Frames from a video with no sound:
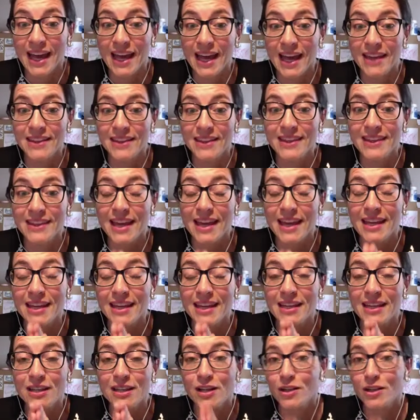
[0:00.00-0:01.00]
and they
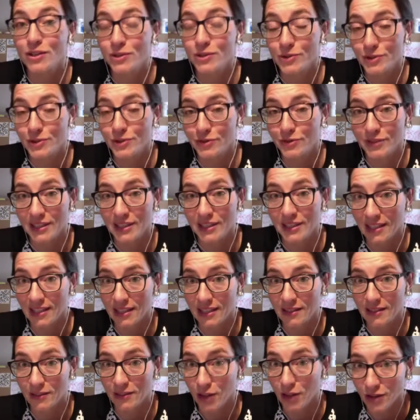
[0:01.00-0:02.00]
include
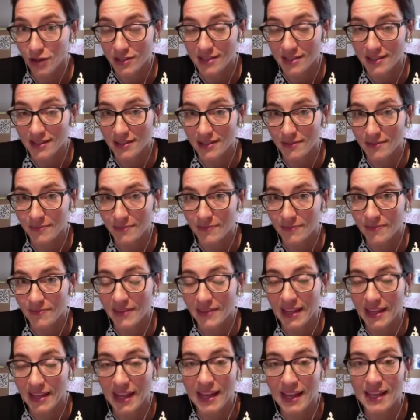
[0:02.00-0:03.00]
feeling lost.
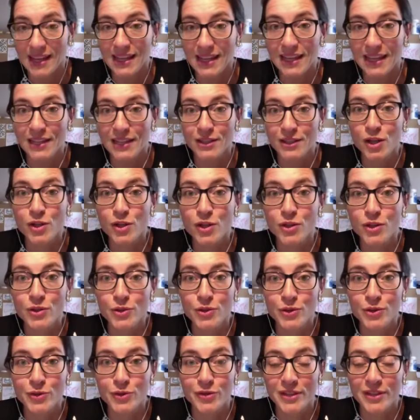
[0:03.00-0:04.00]
They
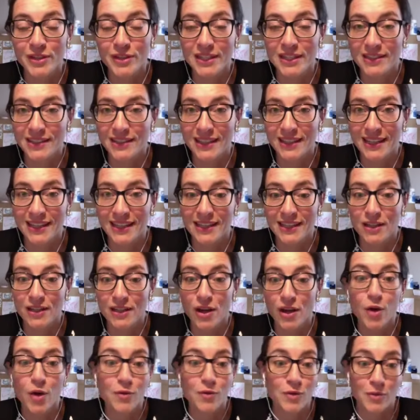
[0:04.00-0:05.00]
include feeling
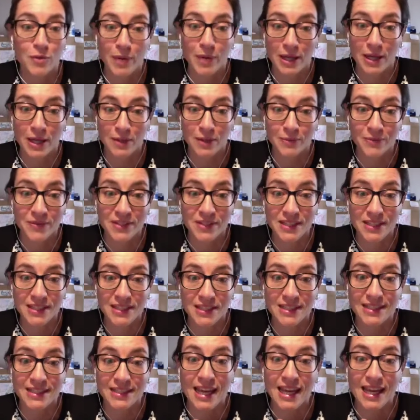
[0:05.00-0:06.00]
overwhelmed.
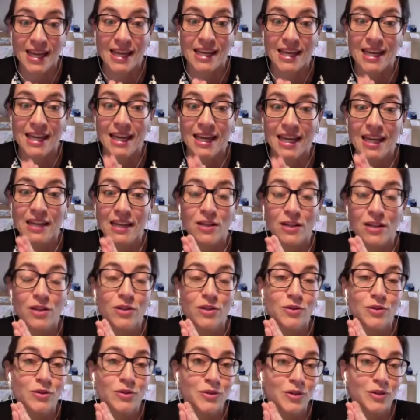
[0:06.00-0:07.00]
They
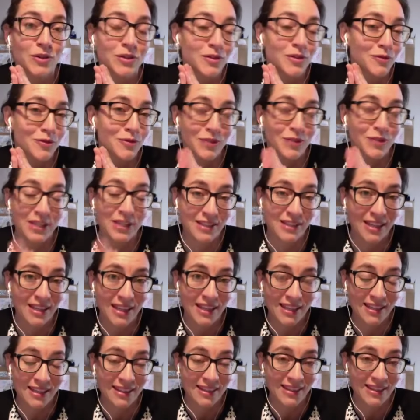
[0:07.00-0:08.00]
include
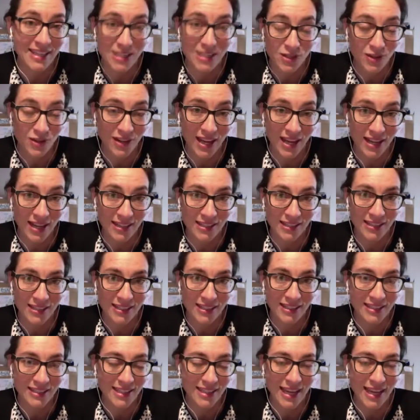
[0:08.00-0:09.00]
feeling
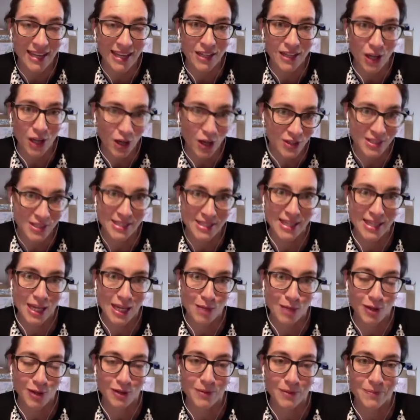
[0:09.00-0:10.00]
disconnected and
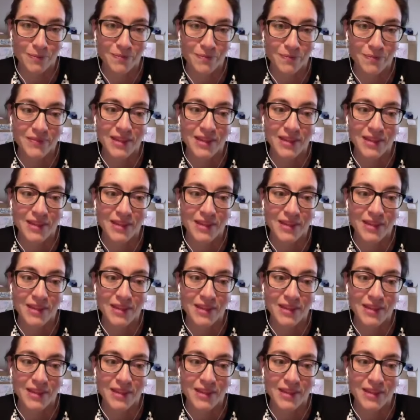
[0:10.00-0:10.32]
unstable.